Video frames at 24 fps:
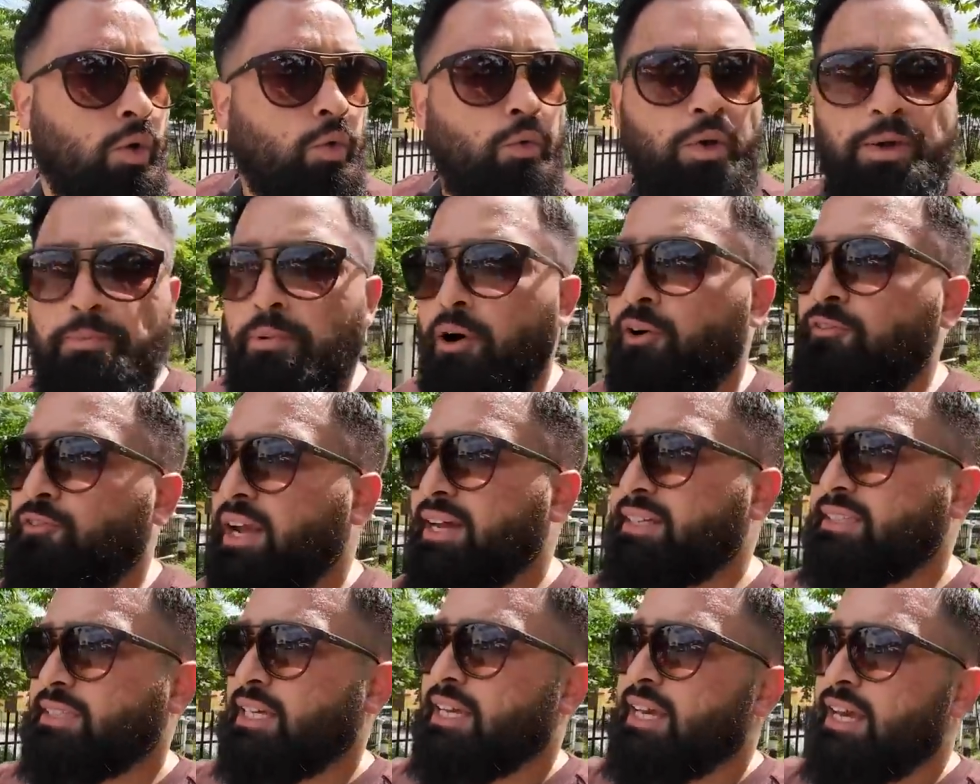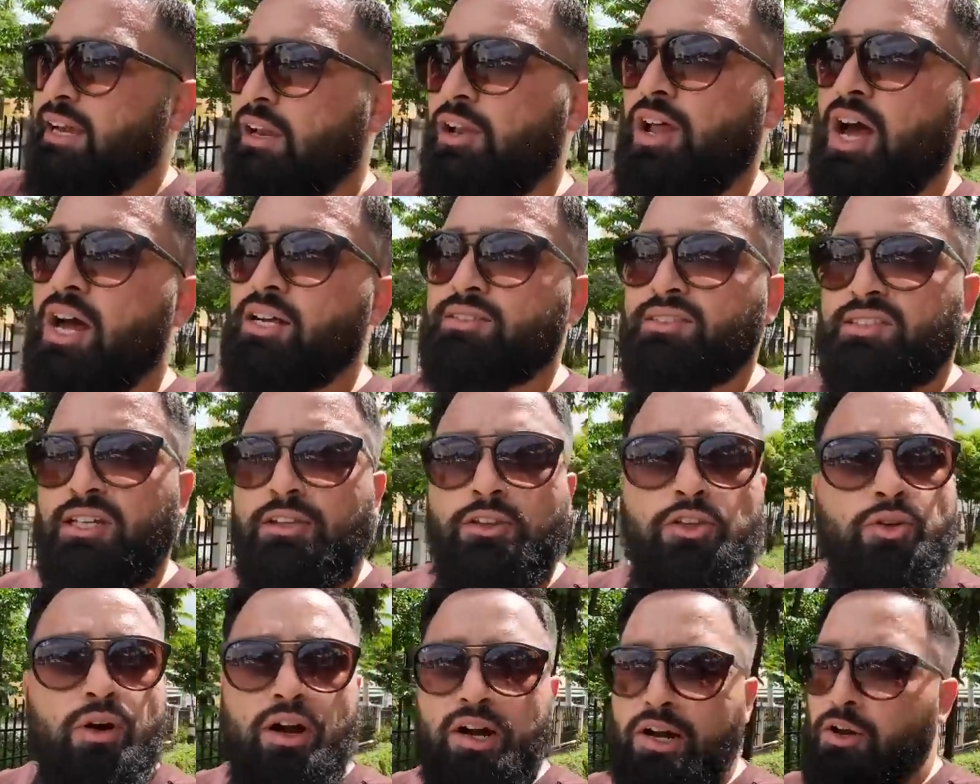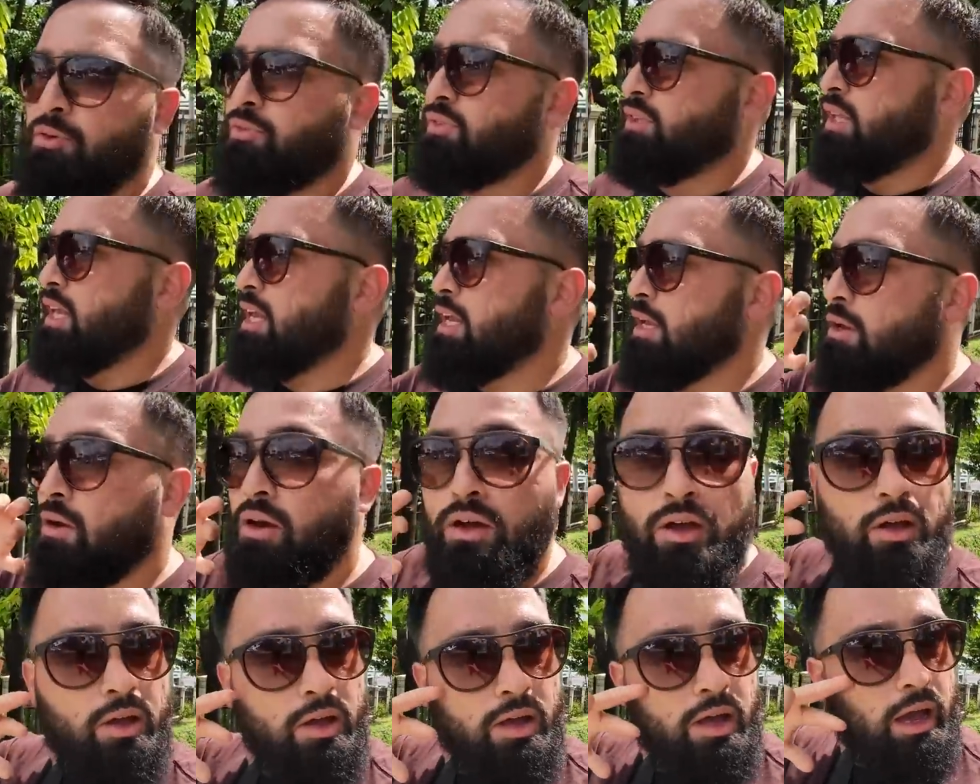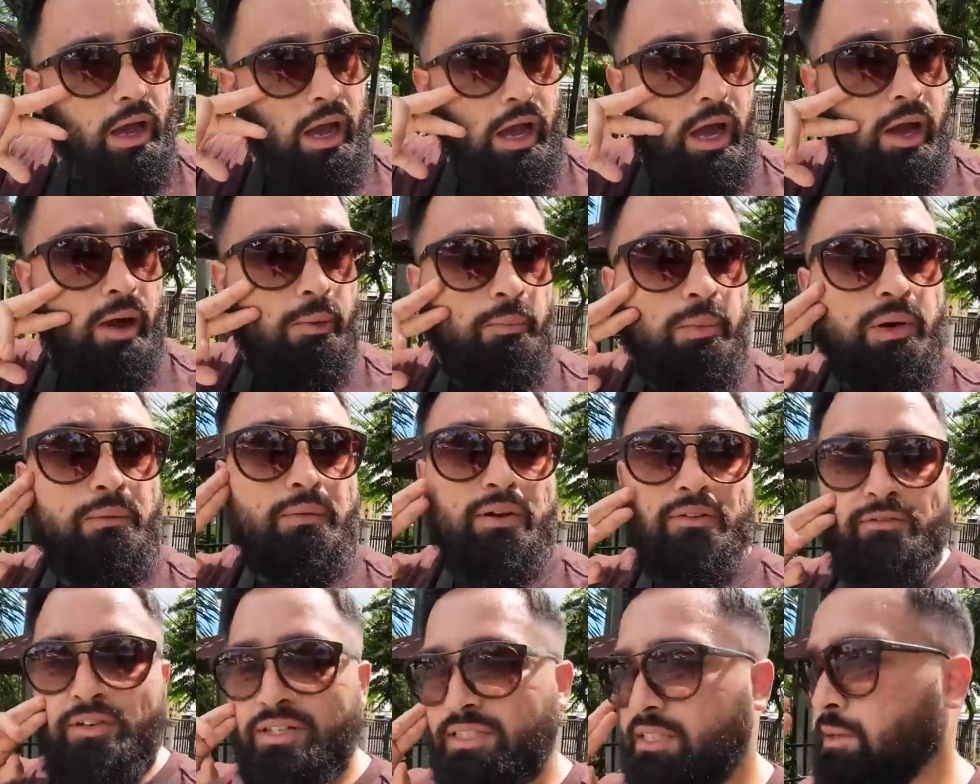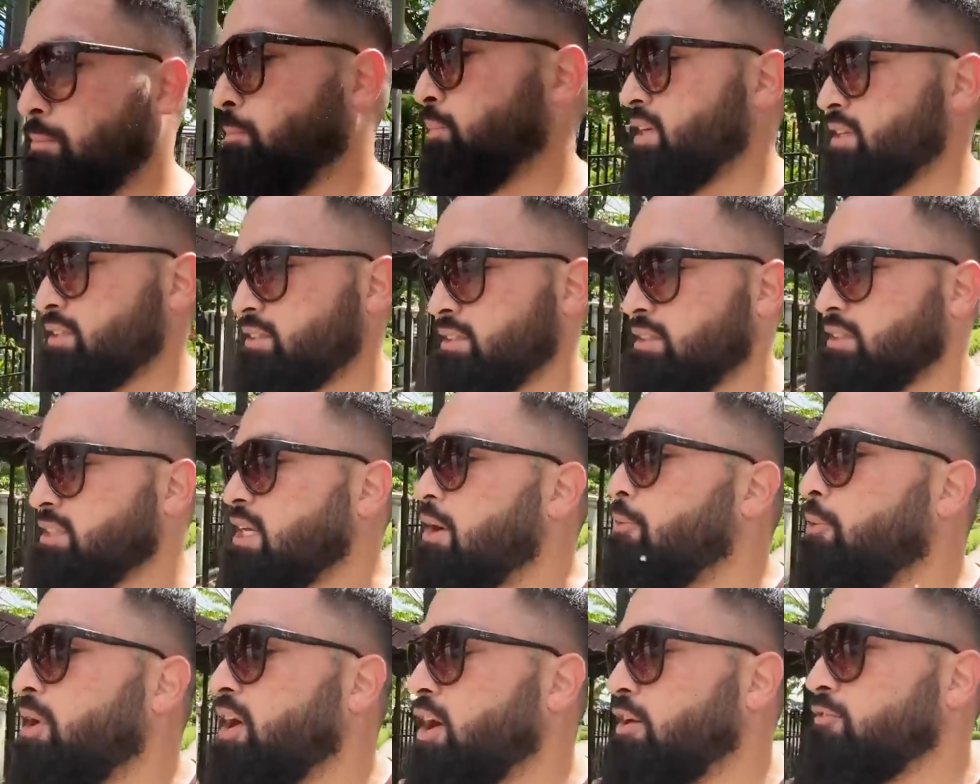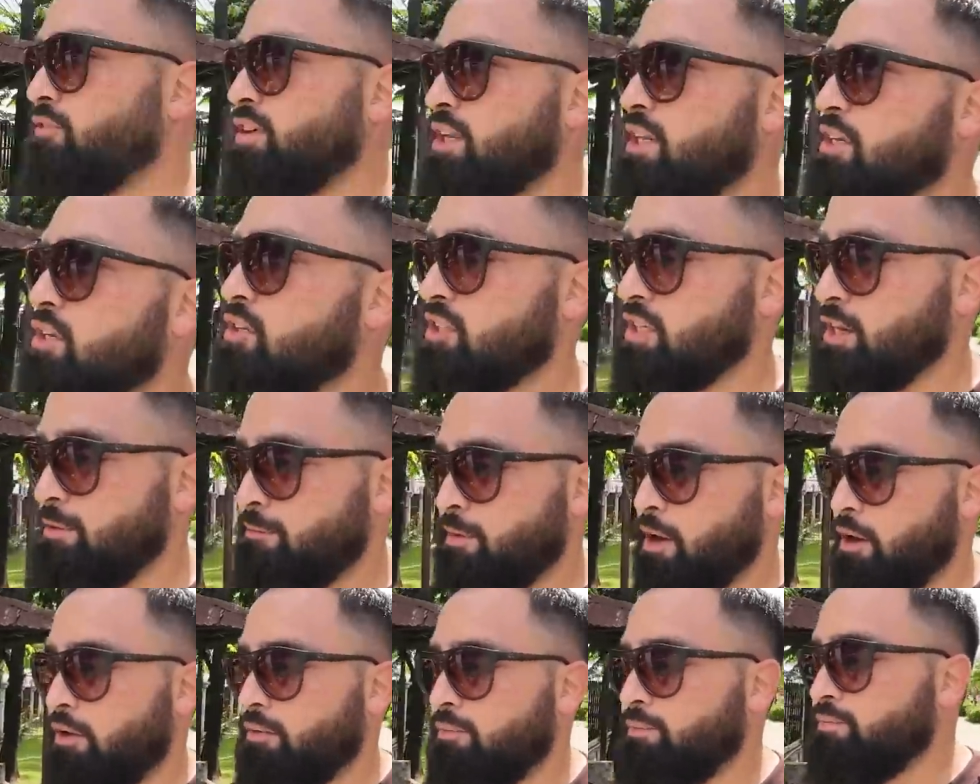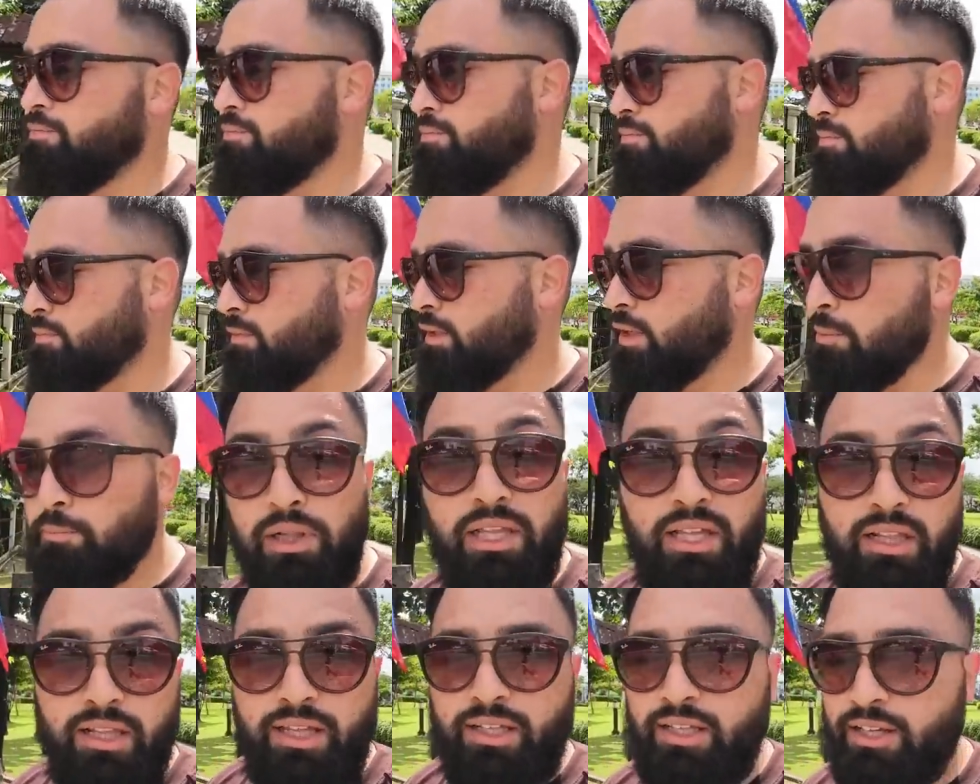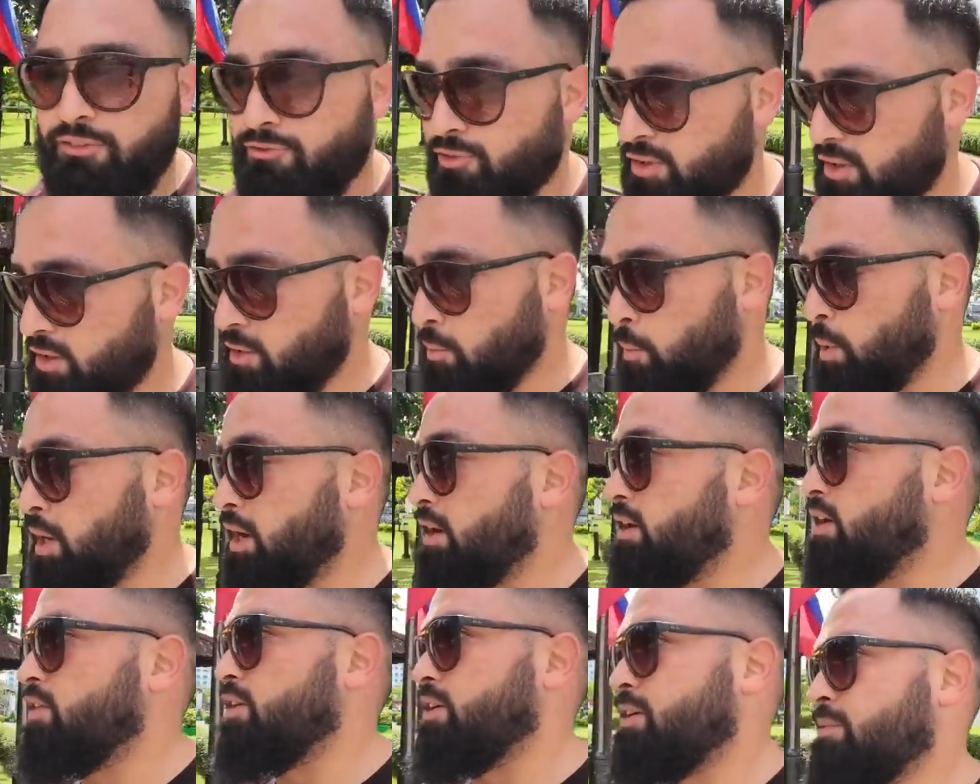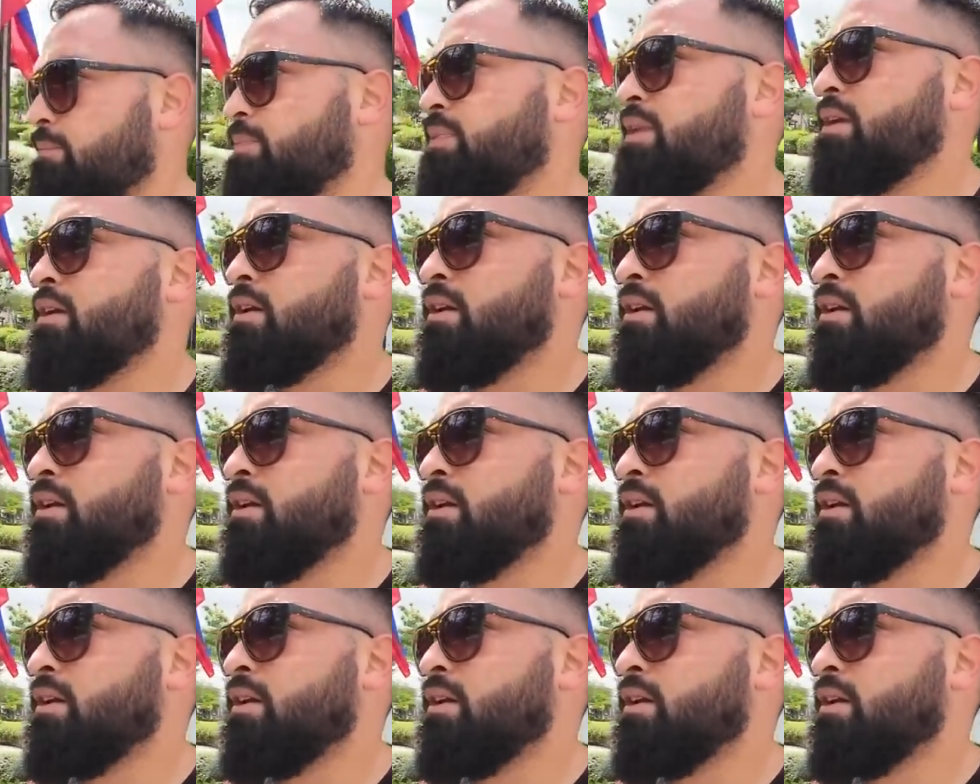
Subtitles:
we both like to get lost and do our own thing when we visit places. That way our videos come out completely different than one another.